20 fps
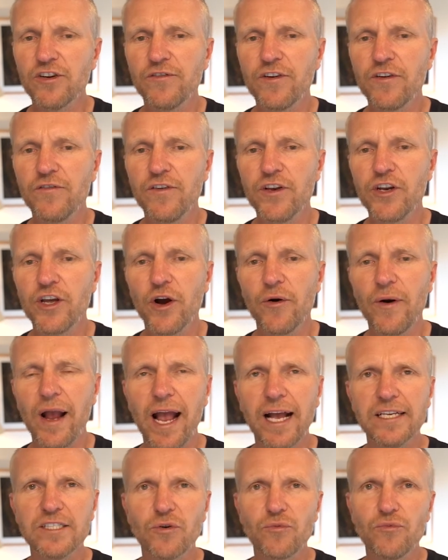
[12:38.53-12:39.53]
of your video
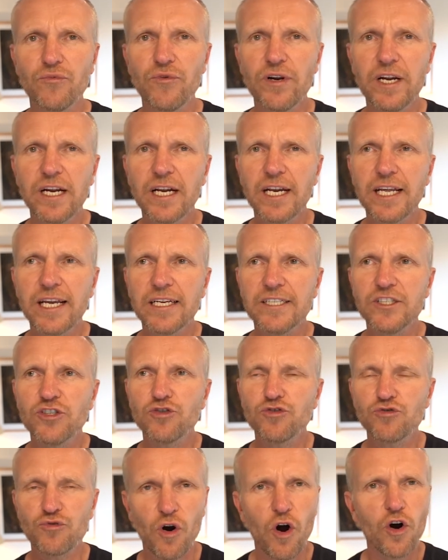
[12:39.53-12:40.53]
has a really
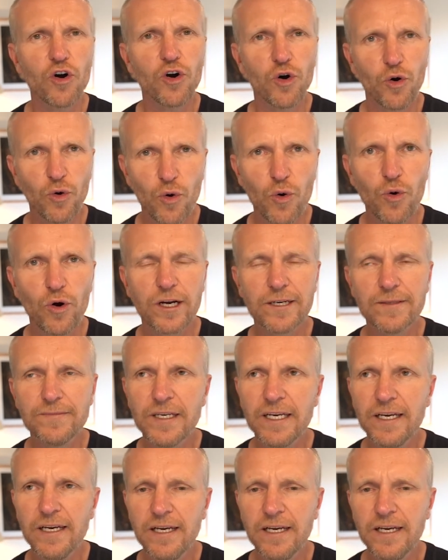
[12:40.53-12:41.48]
strong hook.